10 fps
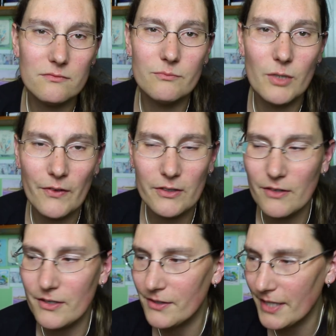move on to
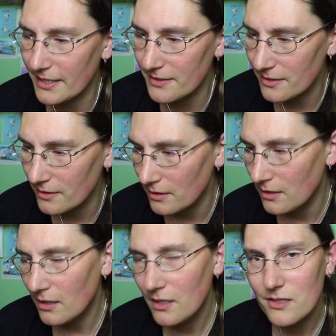other things.
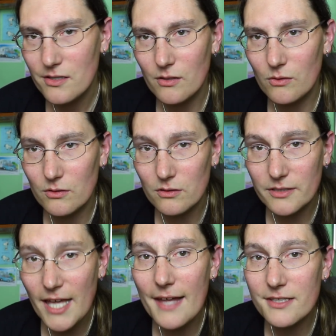So
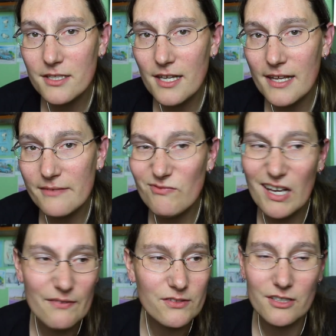yeah, today
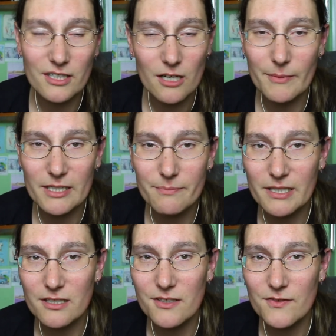I haven't done a comic
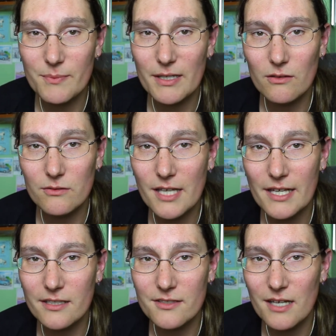because I've spent all
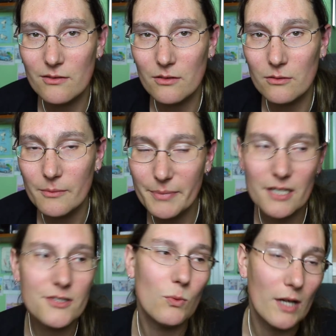day in the town hall
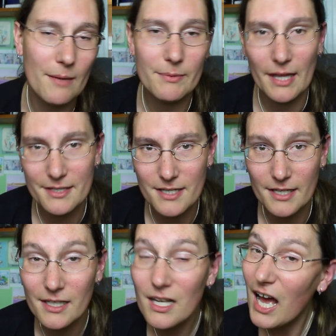because of what happened last
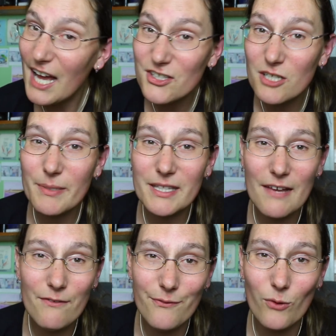night. I should have been
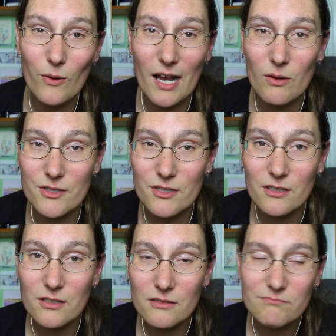there for 4 hours.
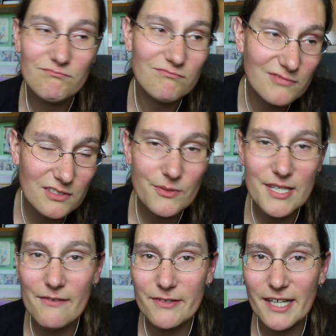I was
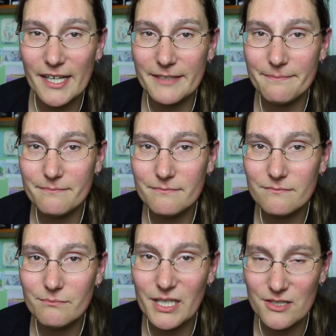there for 9.
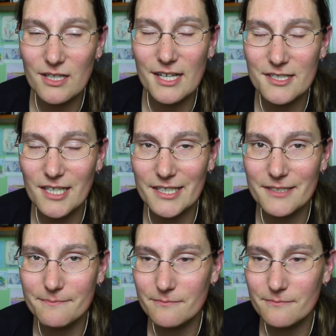Because of last night.